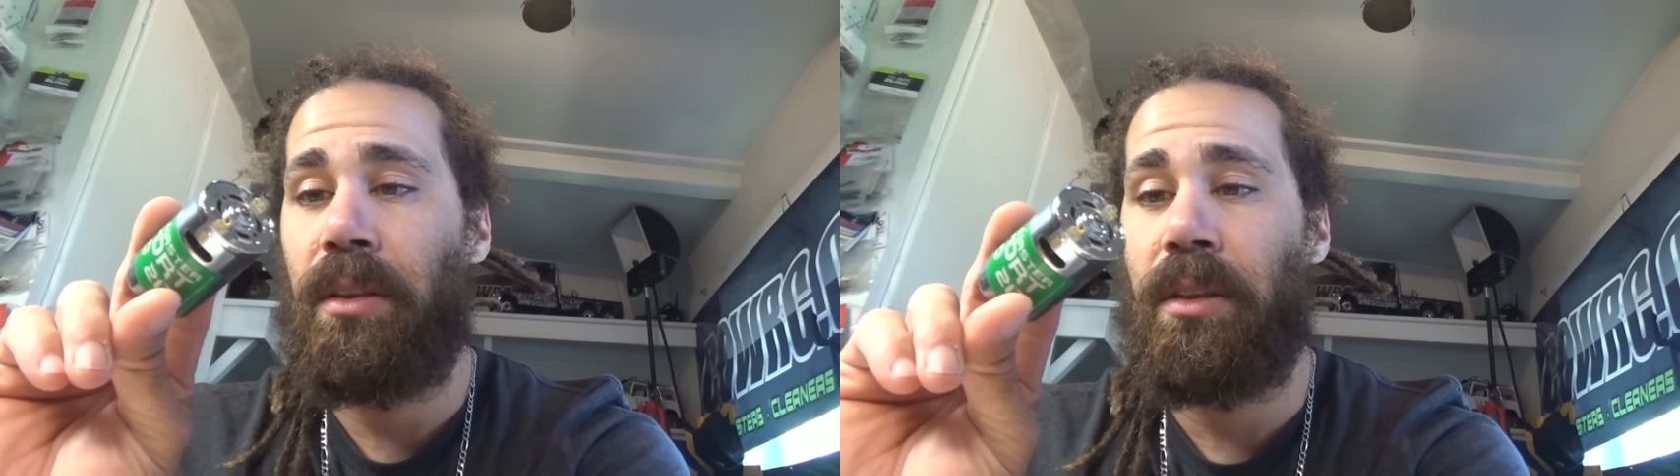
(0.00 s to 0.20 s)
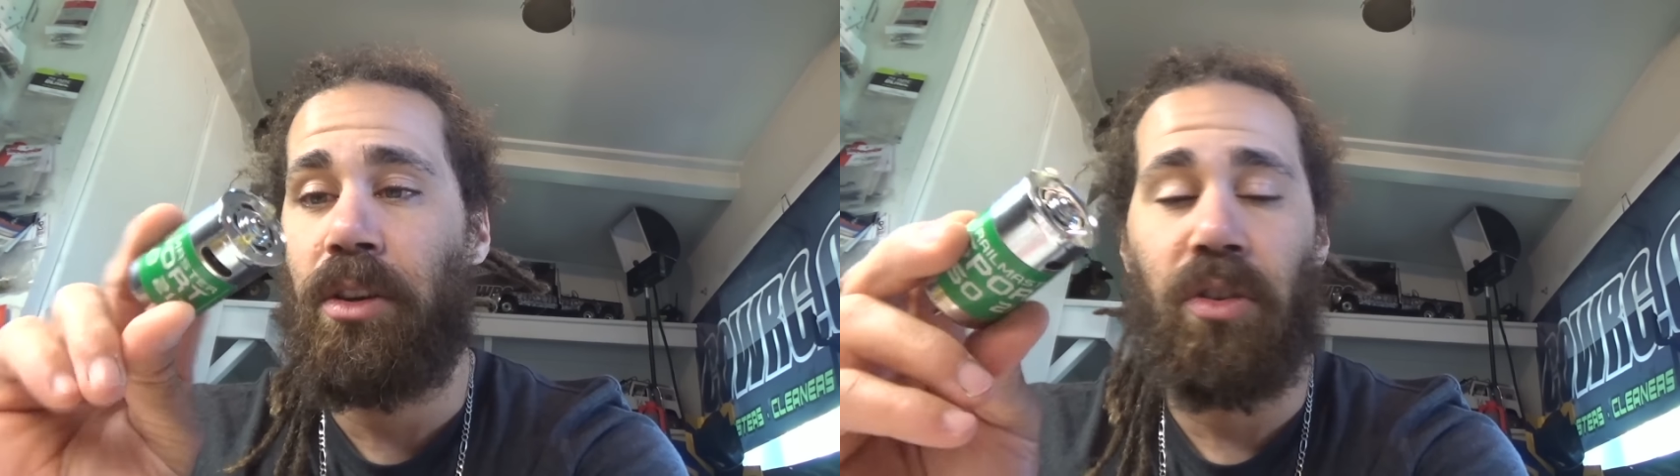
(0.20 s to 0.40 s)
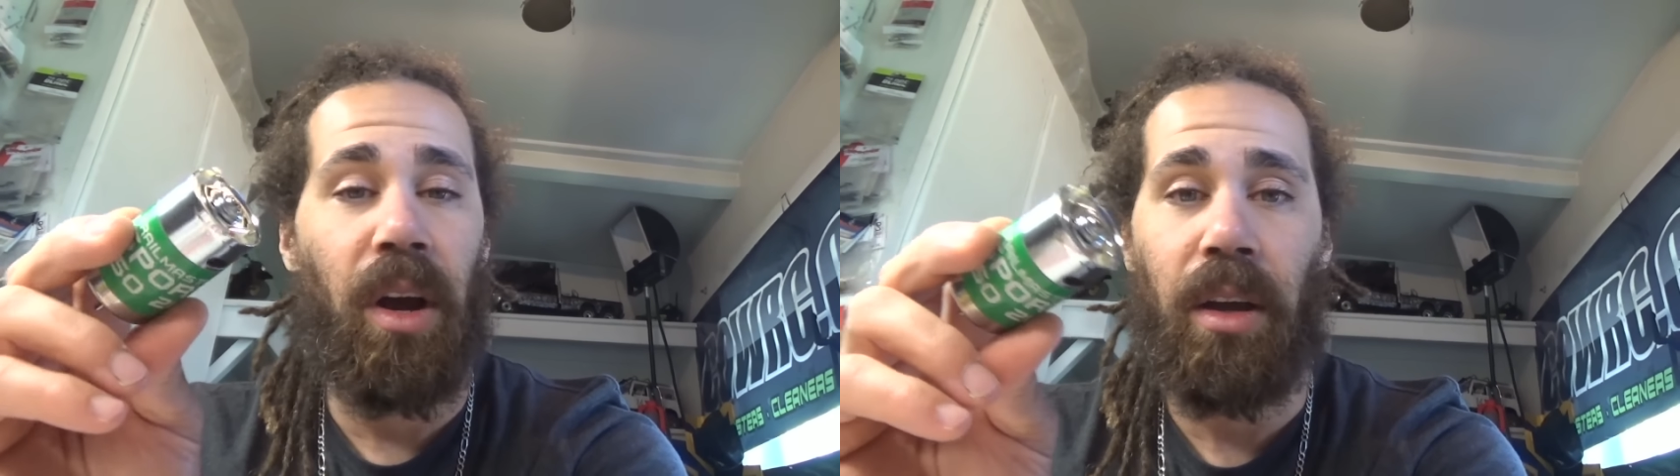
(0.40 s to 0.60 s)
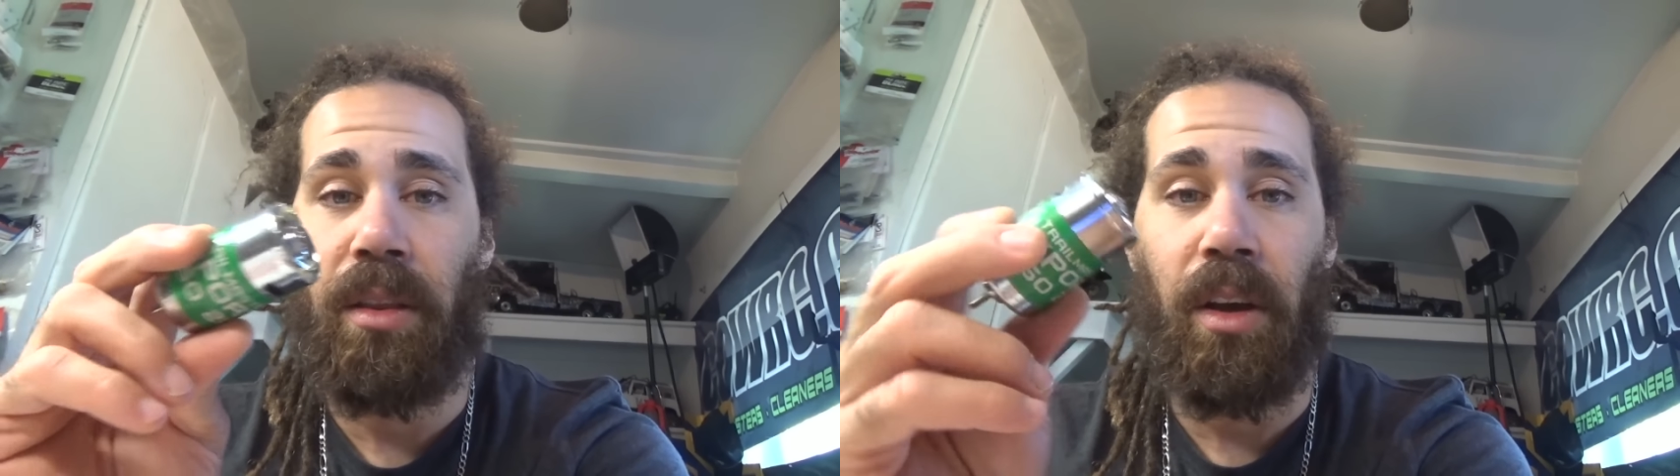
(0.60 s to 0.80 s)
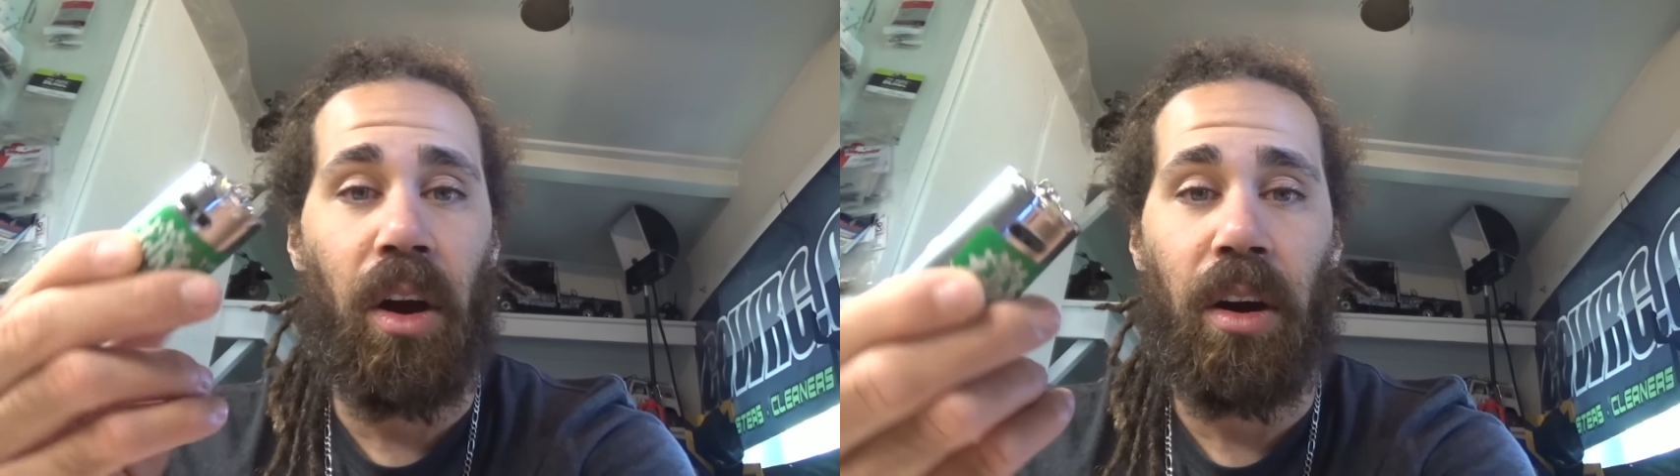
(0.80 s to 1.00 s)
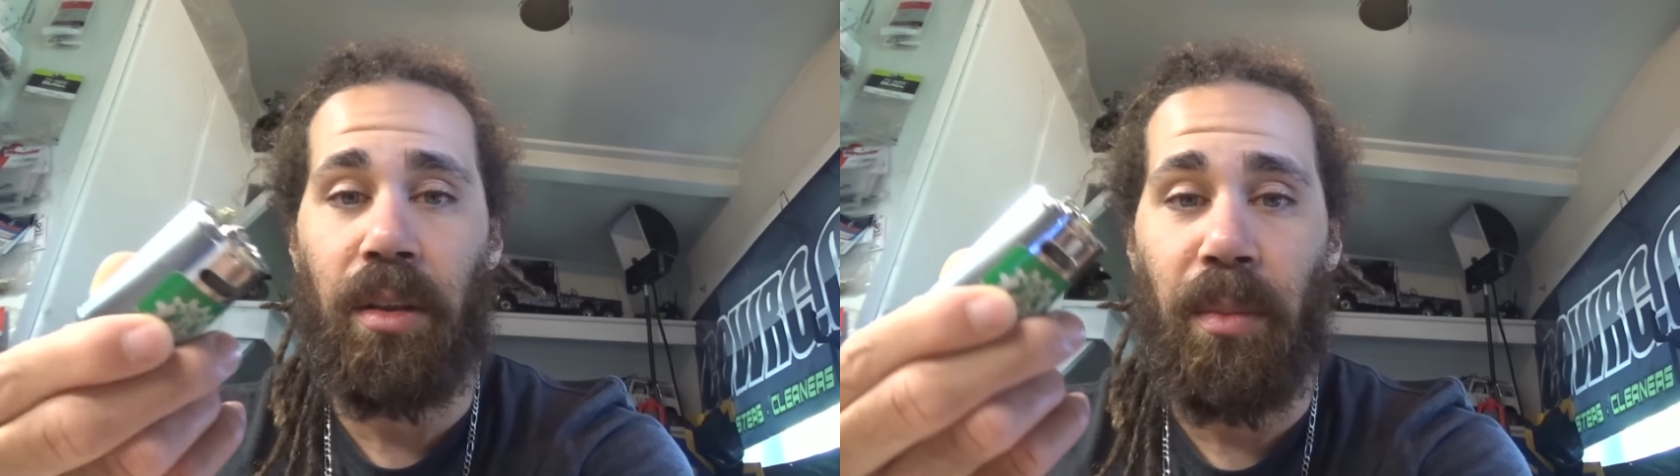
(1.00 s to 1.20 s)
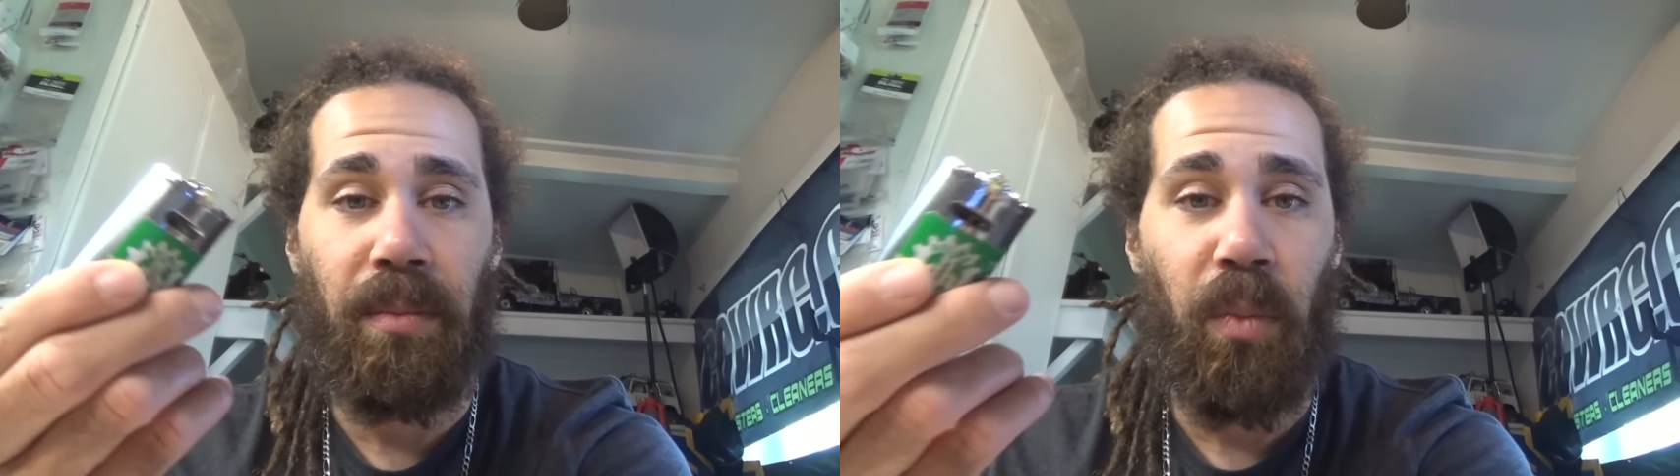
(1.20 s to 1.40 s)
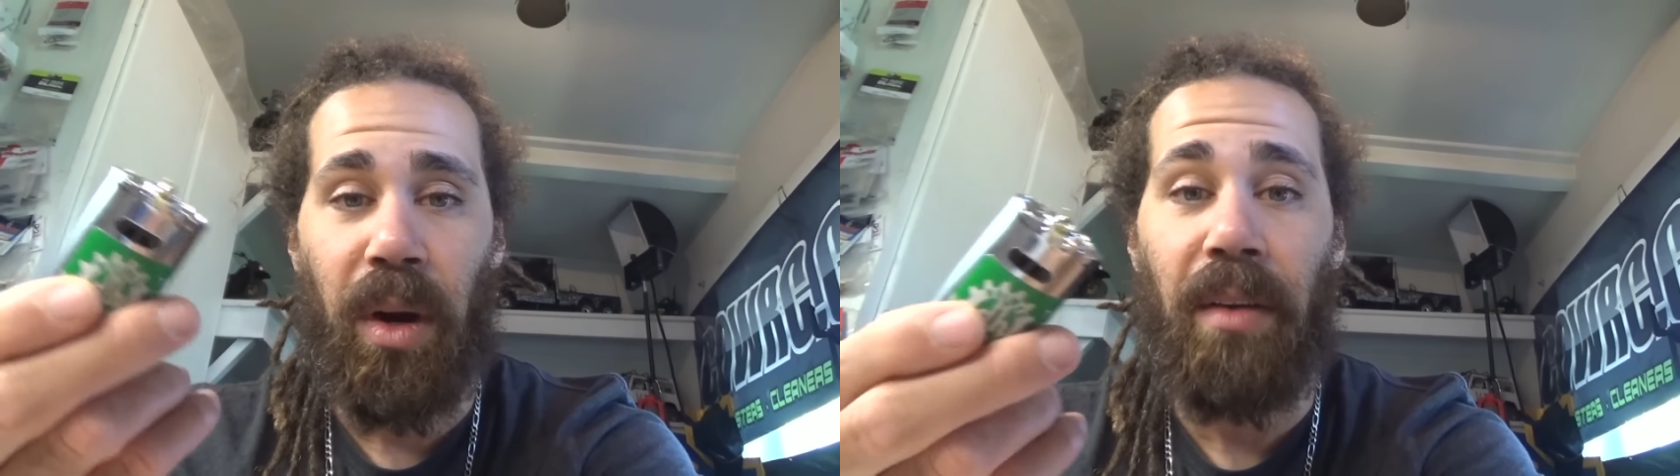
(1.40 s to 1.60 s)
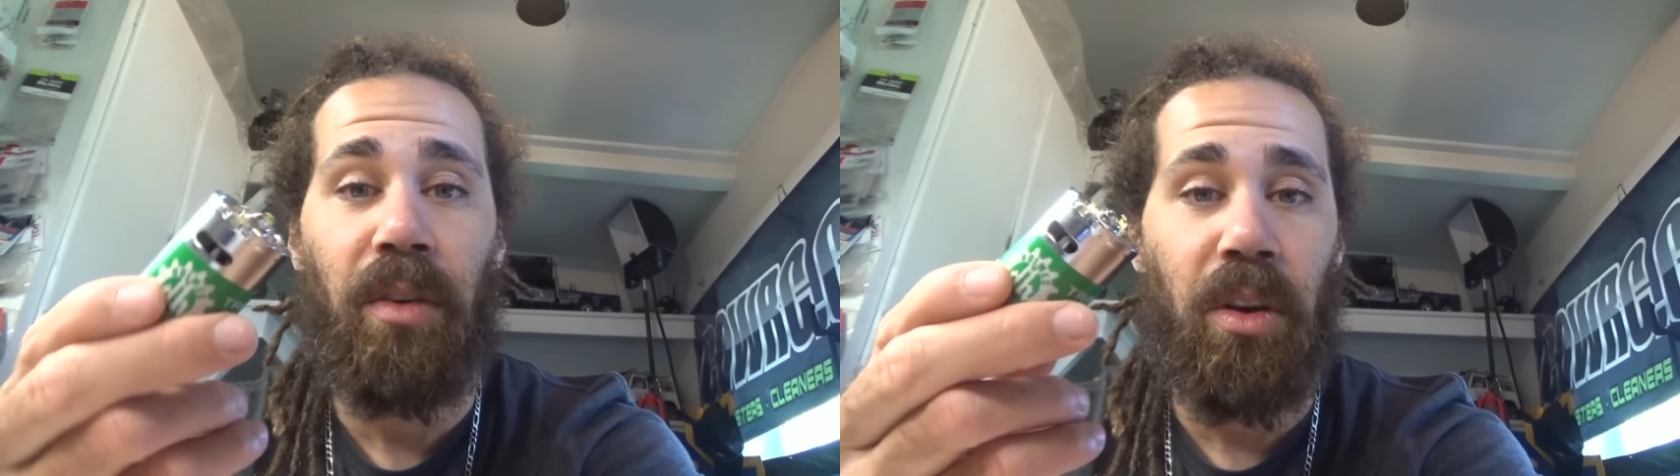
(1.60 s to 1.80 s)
the truck, the car, whatever